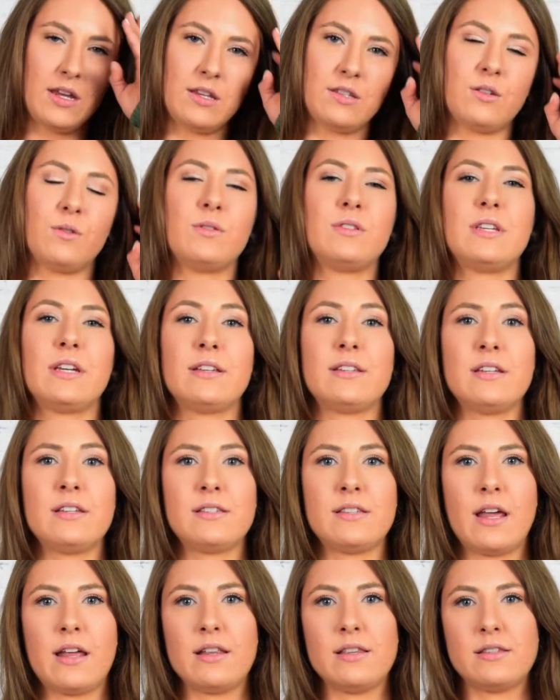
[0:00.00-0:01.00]
So 60
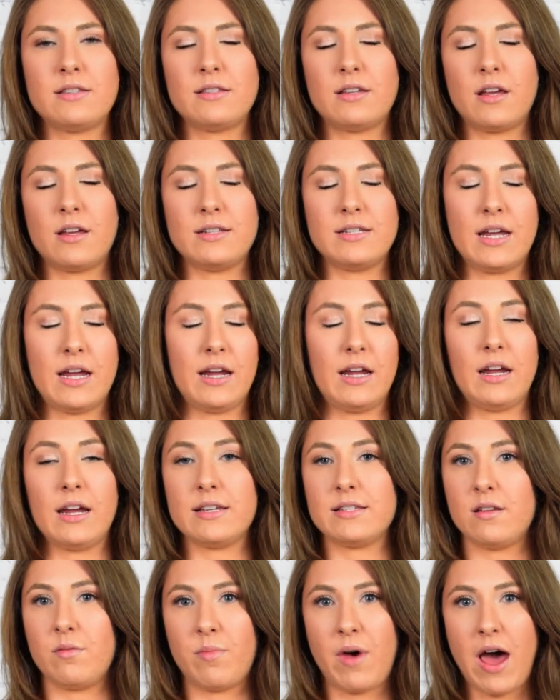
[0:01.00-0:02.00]
cents a day
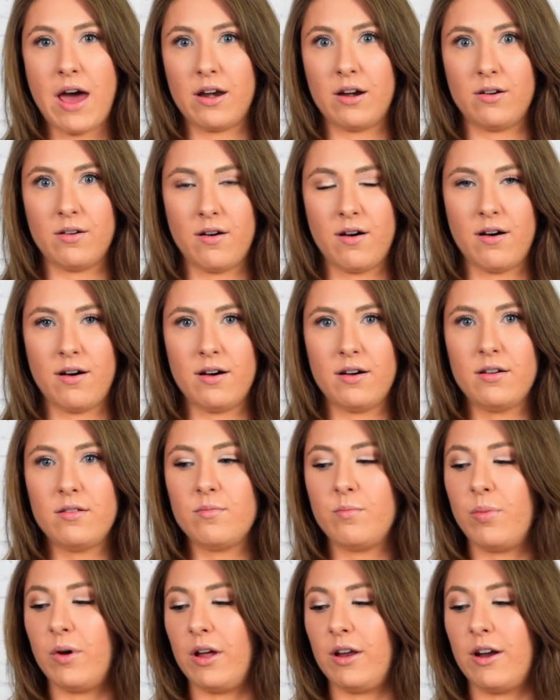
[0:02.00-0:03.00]
isn't bad at
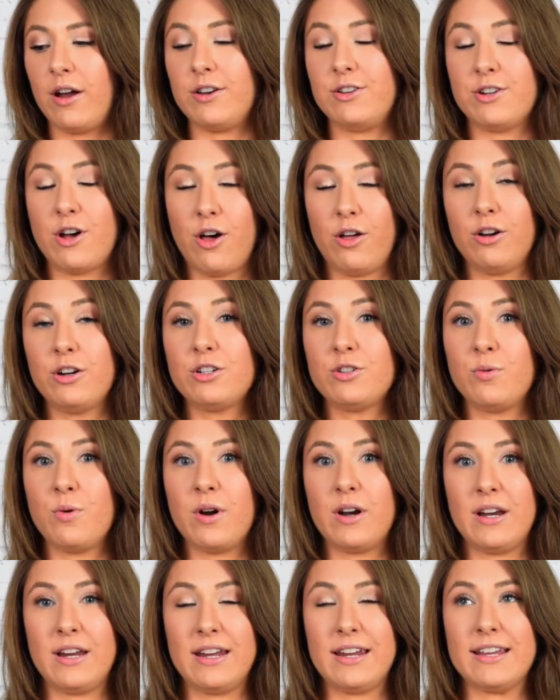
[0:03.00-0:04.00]
all, but
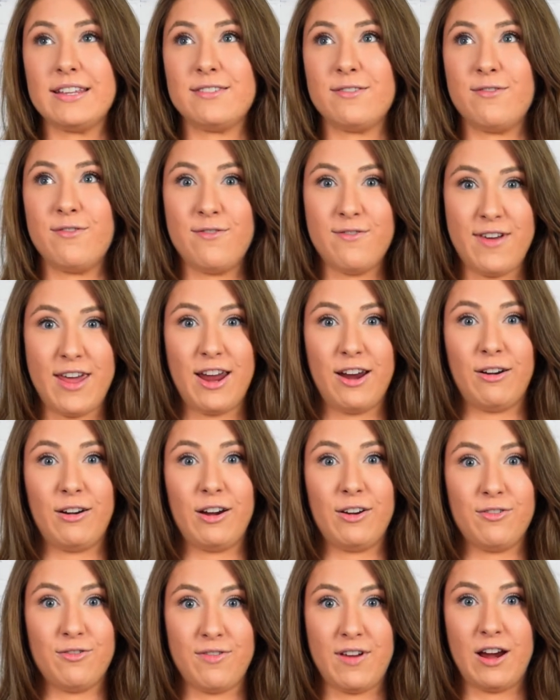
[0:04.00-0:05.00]
$1.20 is
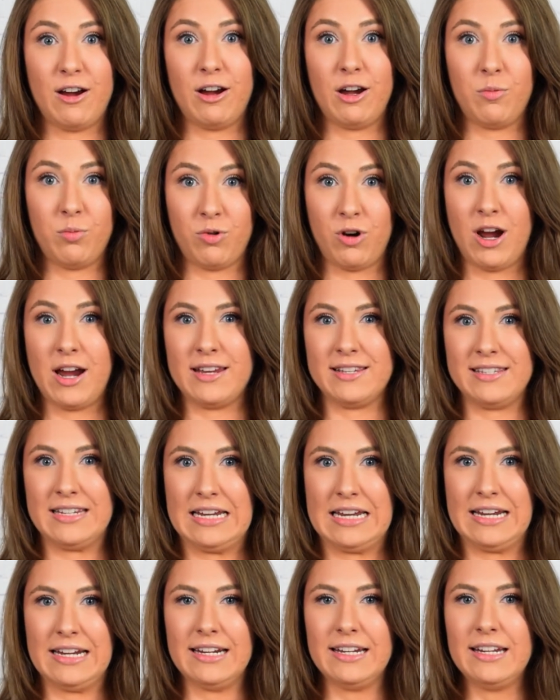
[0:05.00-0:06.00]
very
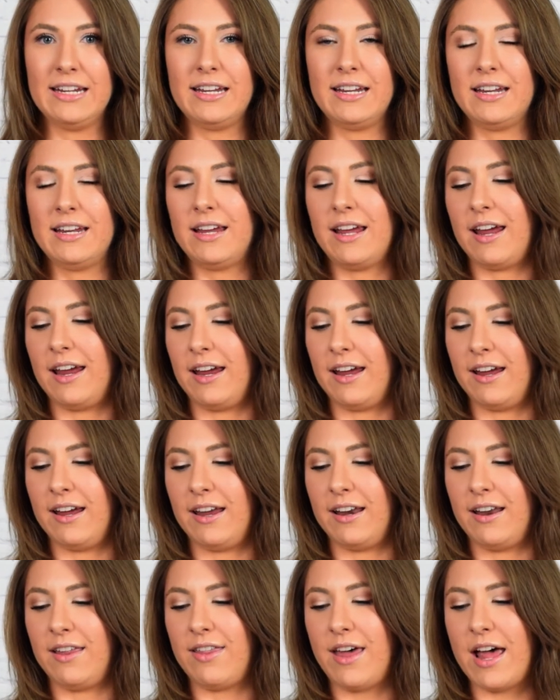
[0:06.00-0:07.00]
pricey.
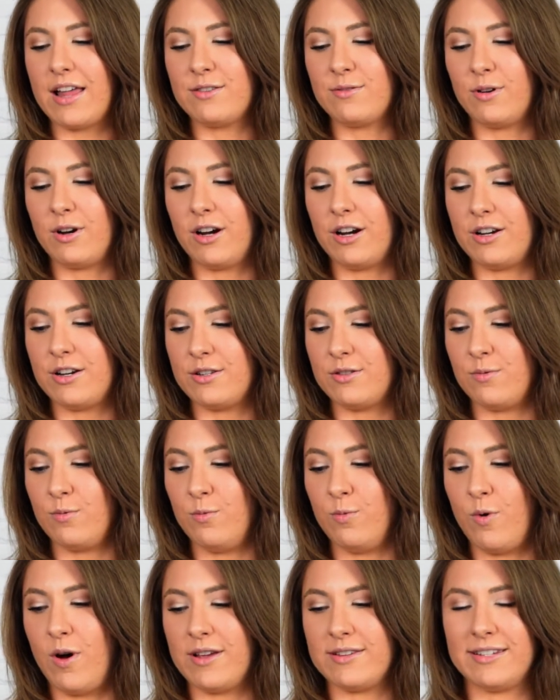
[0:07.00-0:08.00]
And that's where I just
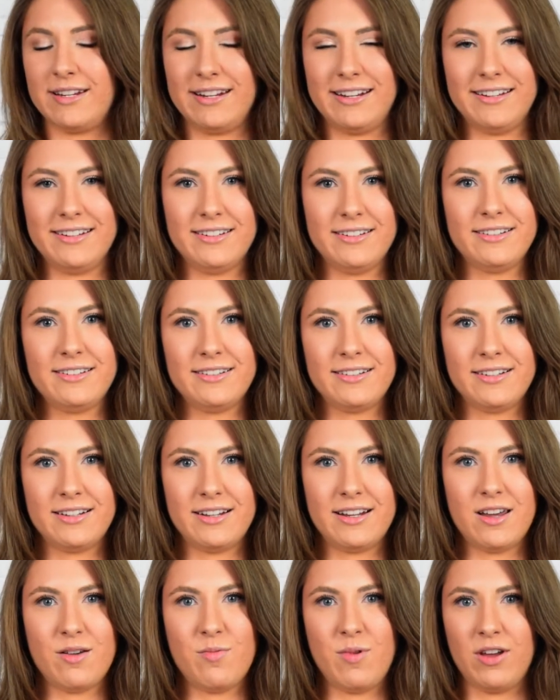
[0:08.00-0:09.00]
wasn't
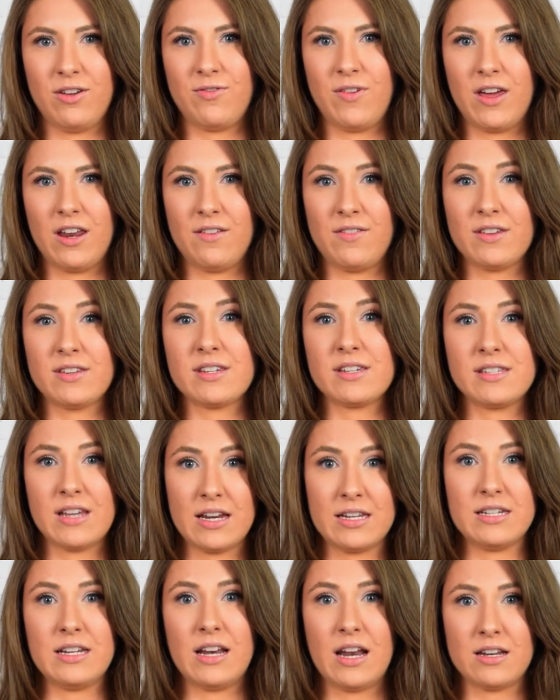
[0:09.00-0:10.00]
a big fan of this, because I
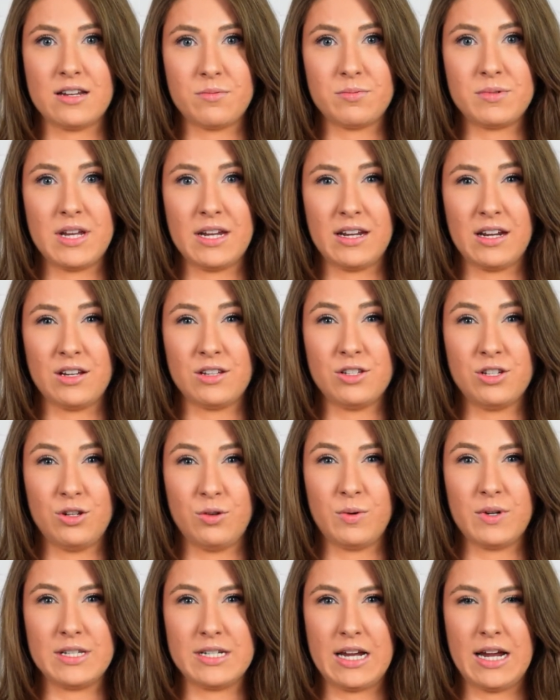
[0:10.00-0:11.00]
did end up taking
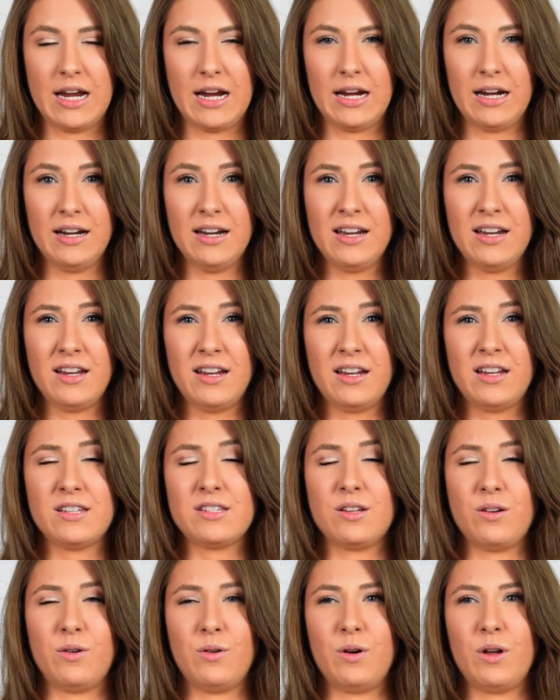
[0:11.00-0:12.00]
2 a day.
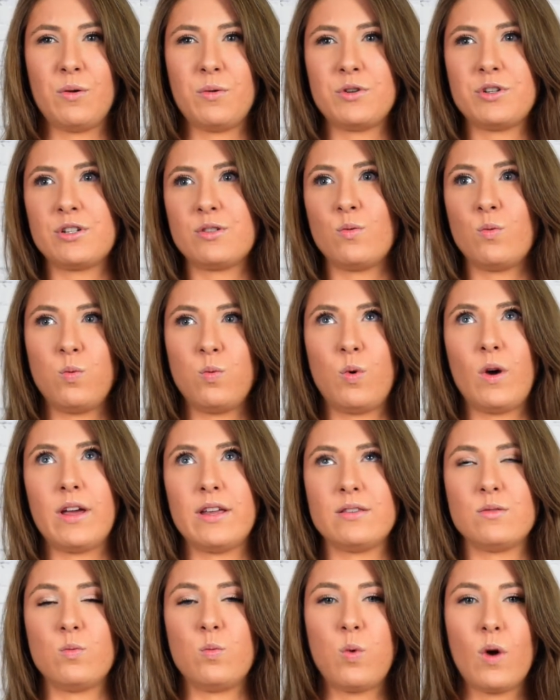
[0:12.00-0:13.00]
So it was
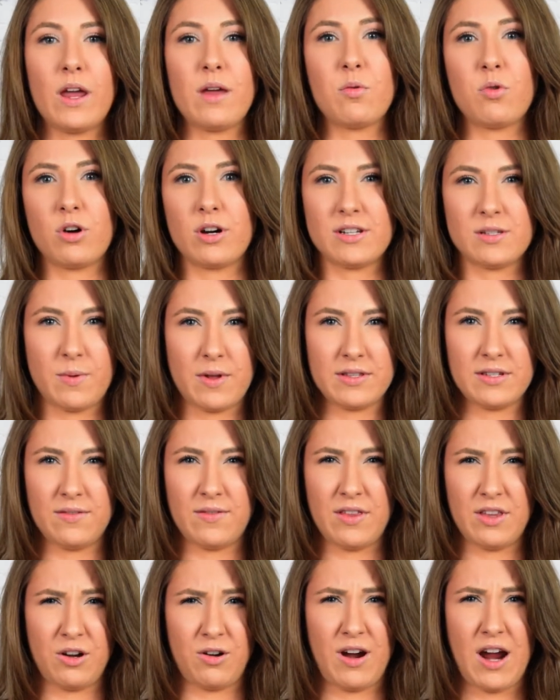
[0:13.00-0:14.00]
it's way more expensive
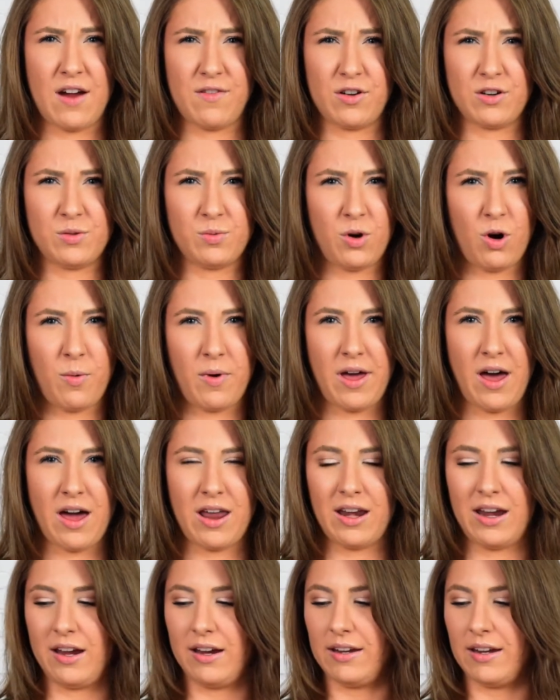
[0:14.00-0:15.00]
than your average
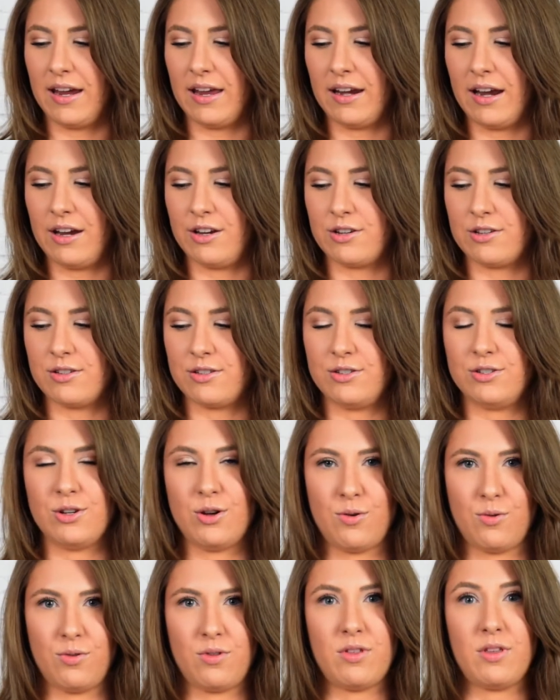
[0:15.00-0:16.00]
probiotic, and I just
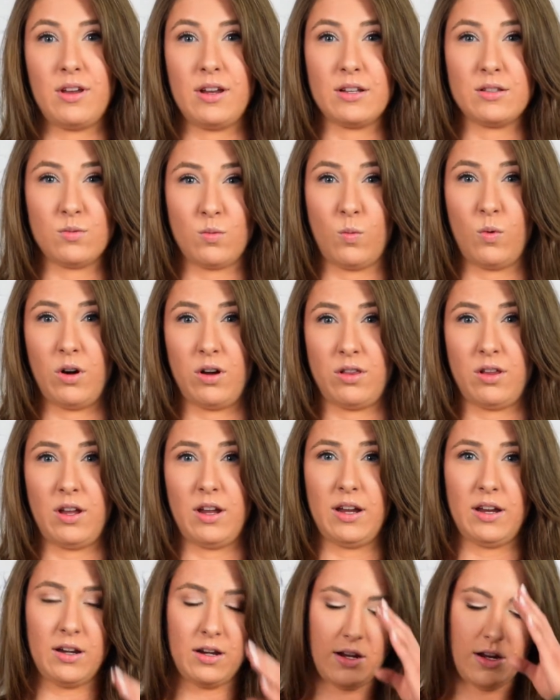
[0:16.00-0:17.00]
don't think it's worth
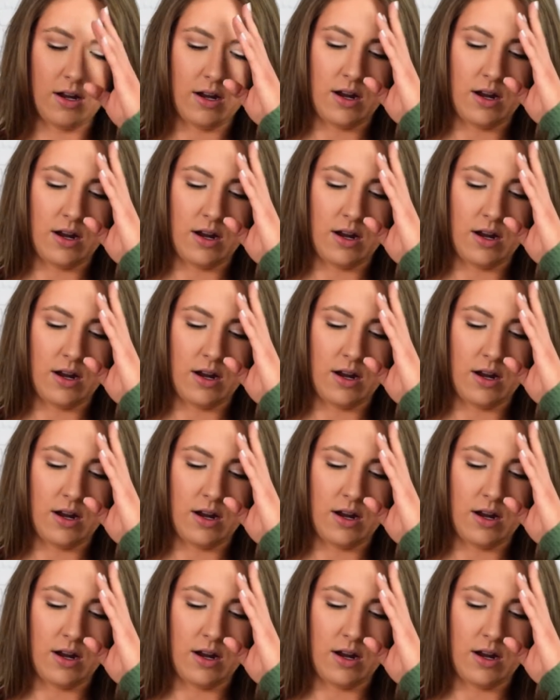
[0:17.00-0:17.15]
it.